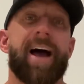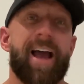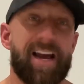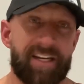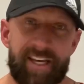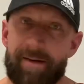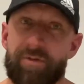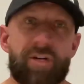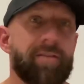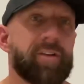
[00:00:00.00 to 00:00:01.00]
had to keep
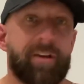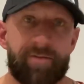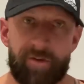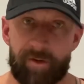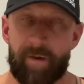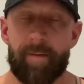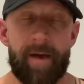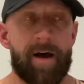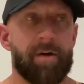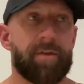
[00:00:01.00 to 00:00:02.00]
shoveling food in my
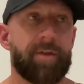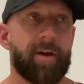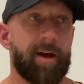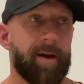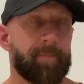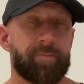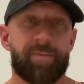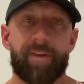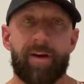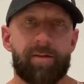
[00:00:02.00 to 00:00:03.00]
mouth.
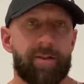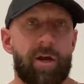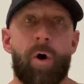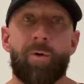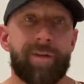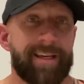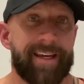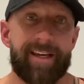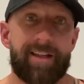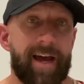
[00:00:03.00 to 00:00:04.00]
The only
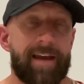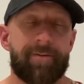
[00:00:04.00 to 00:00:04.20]
kid that I